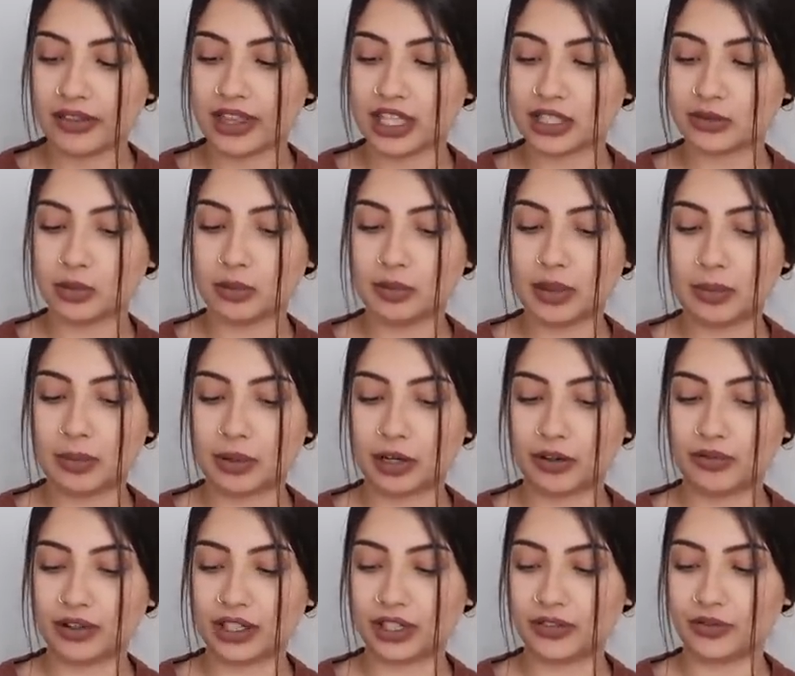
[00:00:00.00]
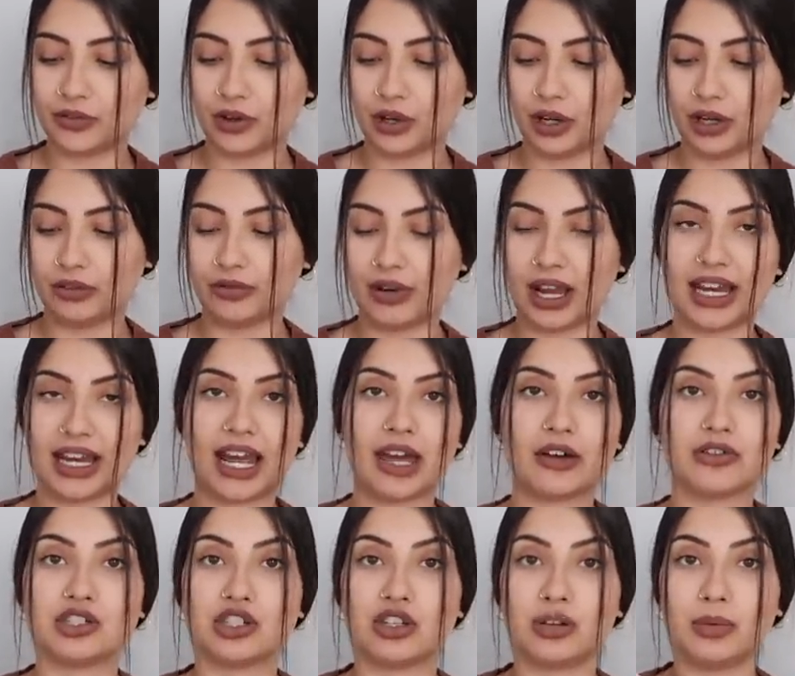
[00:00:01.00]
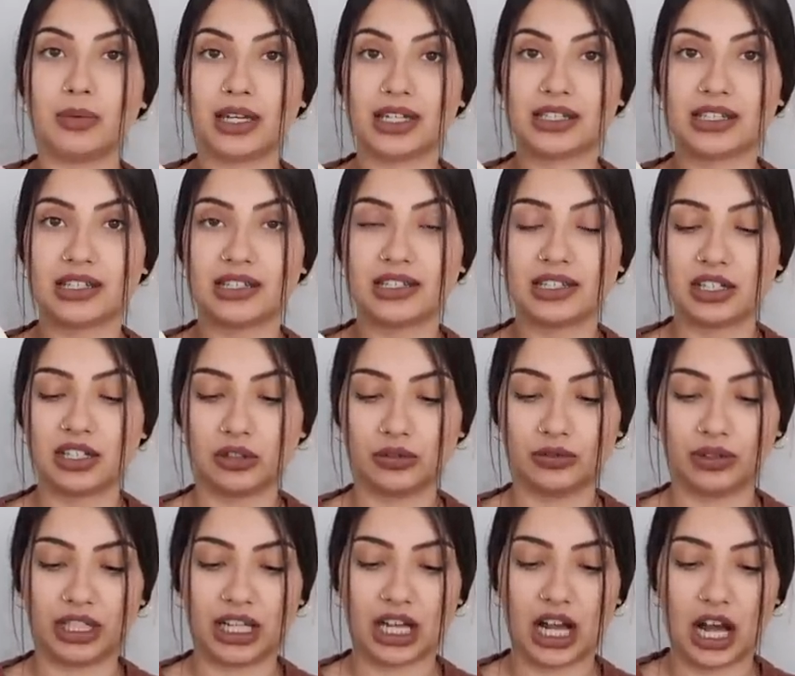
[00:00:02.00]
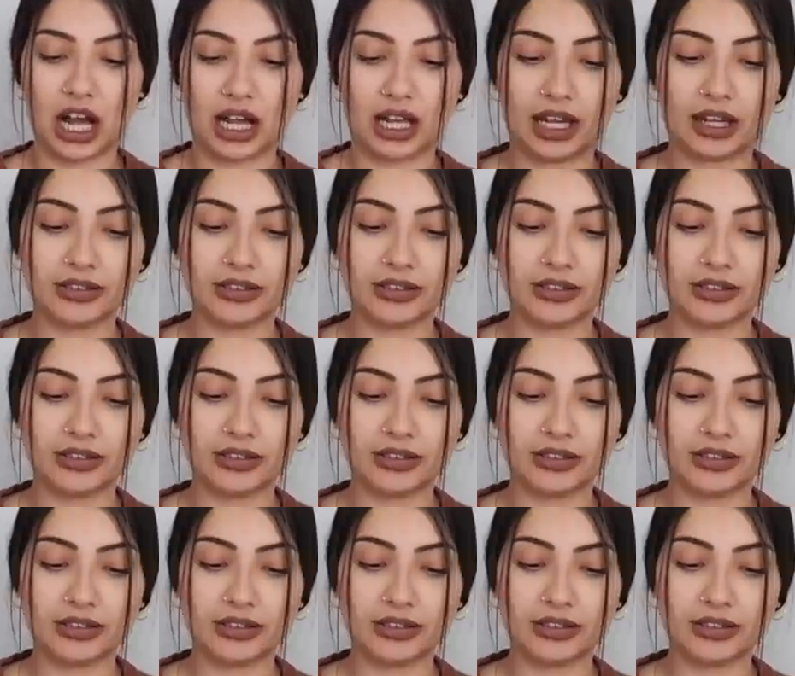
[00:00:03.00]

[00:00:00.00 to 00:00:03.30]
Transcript: This will be perfect for right now too because it's still really hot